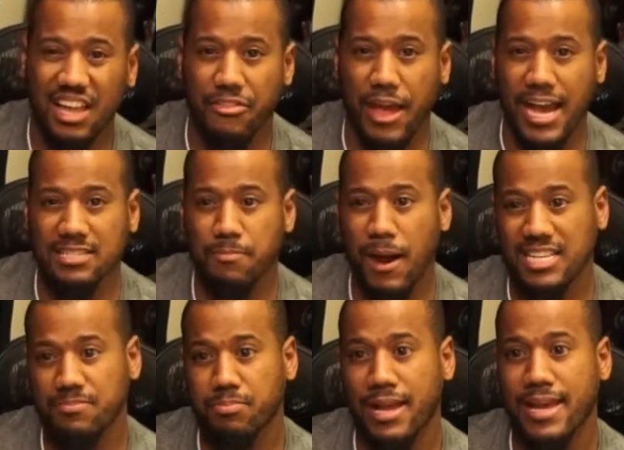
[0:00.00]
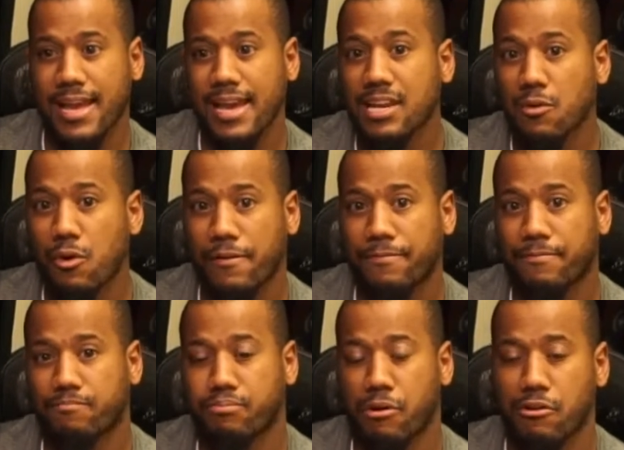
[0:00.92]
the Xbox Play Anywhere
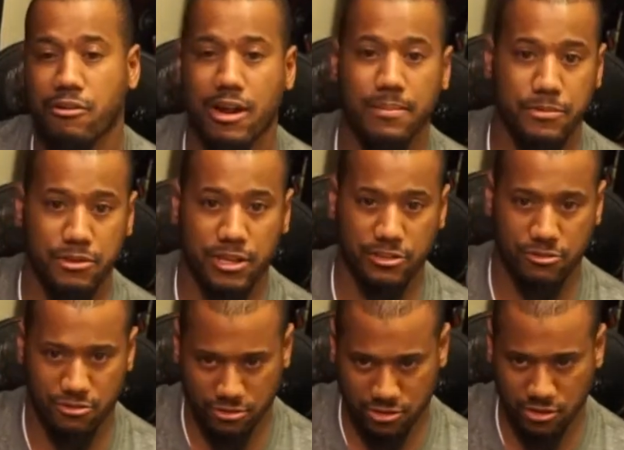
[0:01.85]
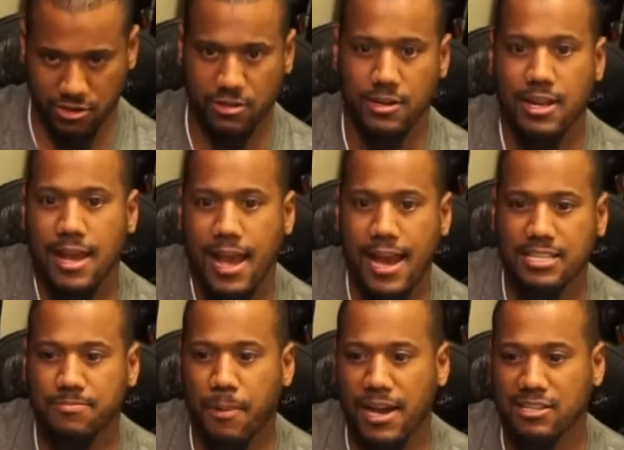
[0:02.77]
program, you can use your
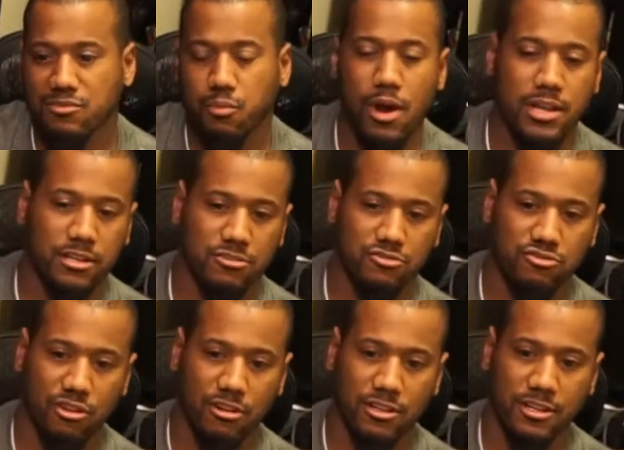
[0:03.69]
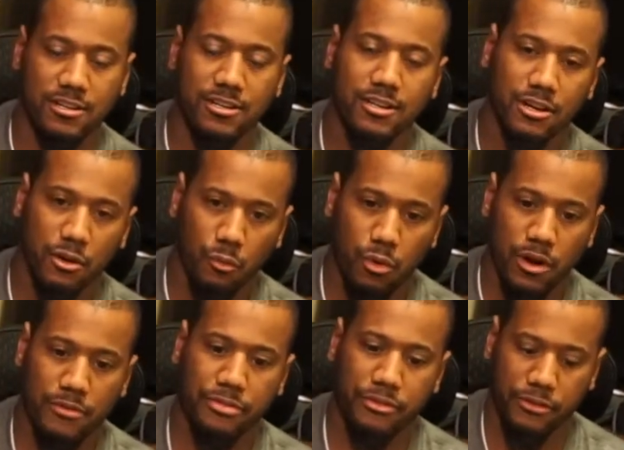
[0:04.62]
Xbox One controller
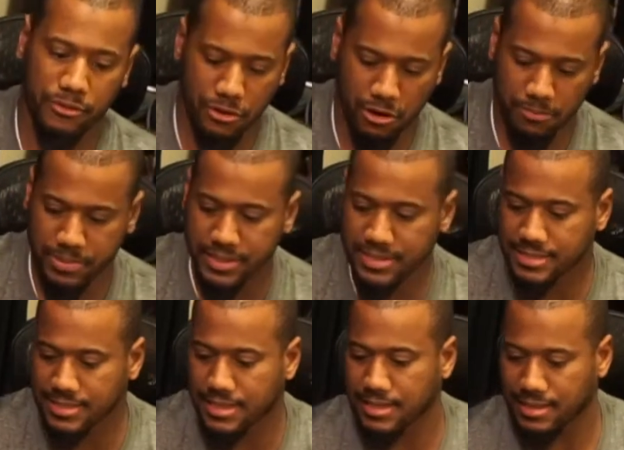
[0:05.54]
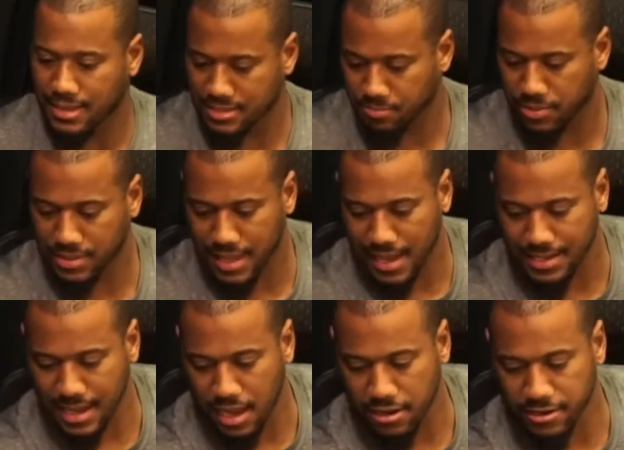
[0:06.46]
with your PC. Let's put
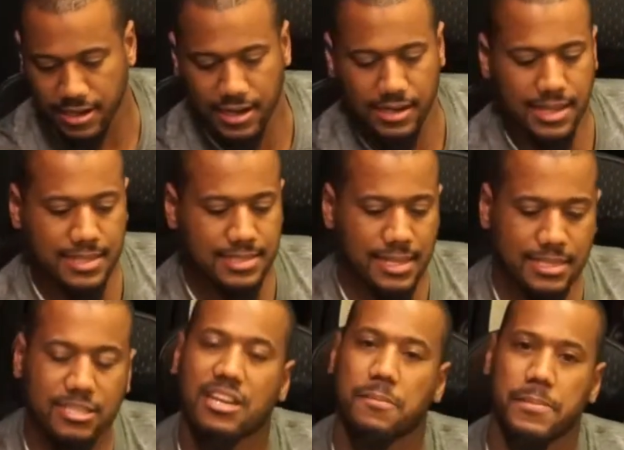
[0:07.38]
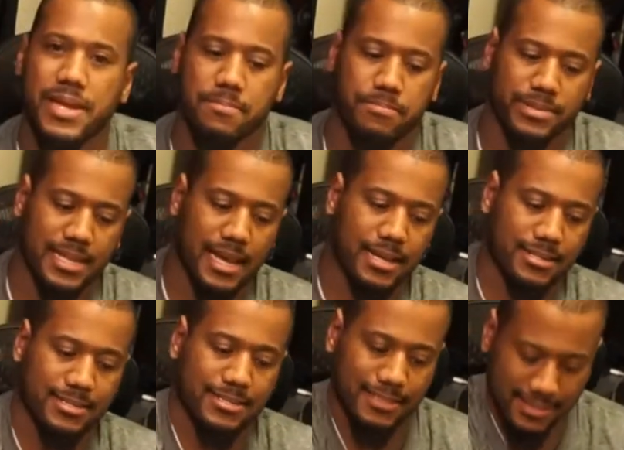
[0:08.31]
that down here. Let's get to the meat and
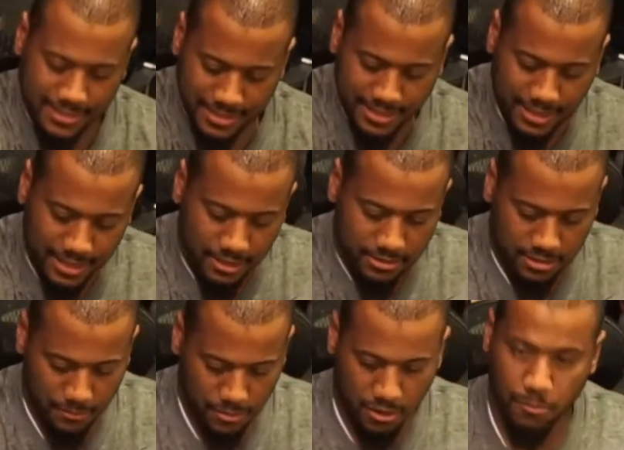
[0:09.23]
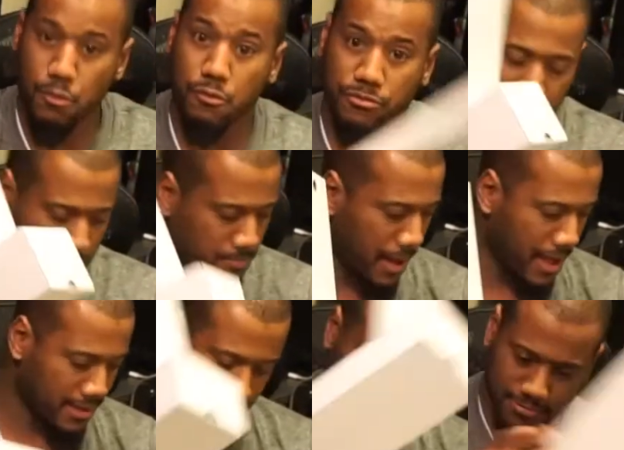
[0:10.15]
potatoes. So I'm going to move this
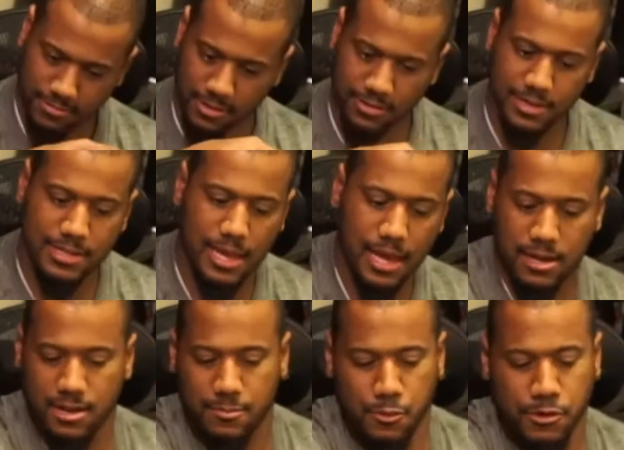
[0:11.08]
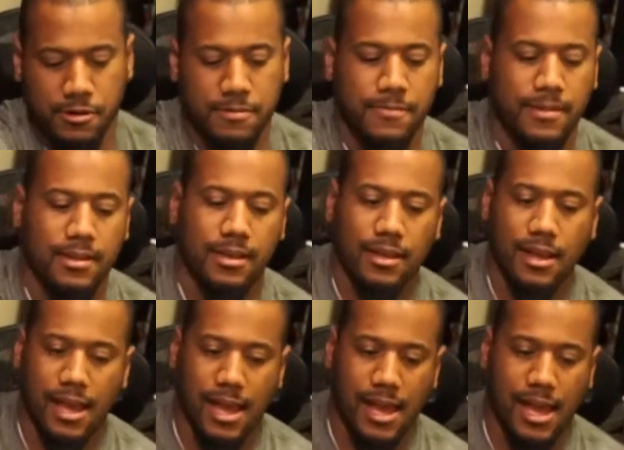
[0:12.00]
box. We don't need that anymore.
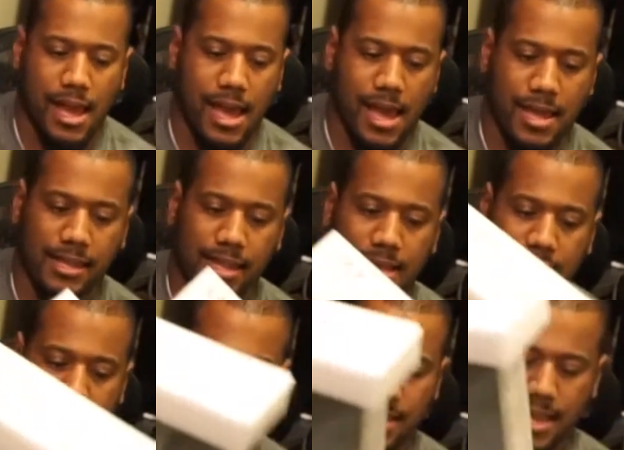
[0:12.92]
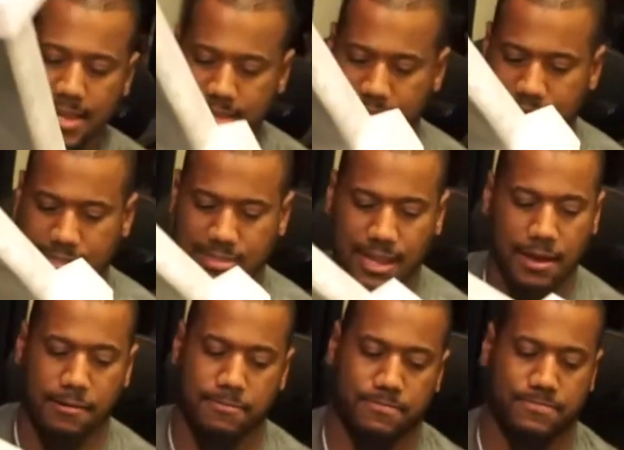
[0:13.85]
And let's take this
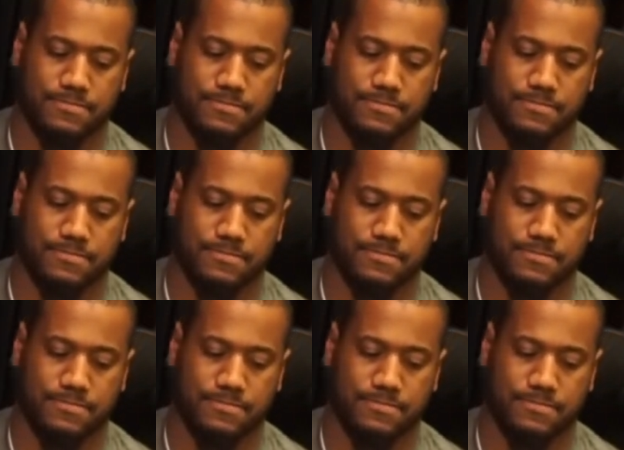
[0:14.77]
out.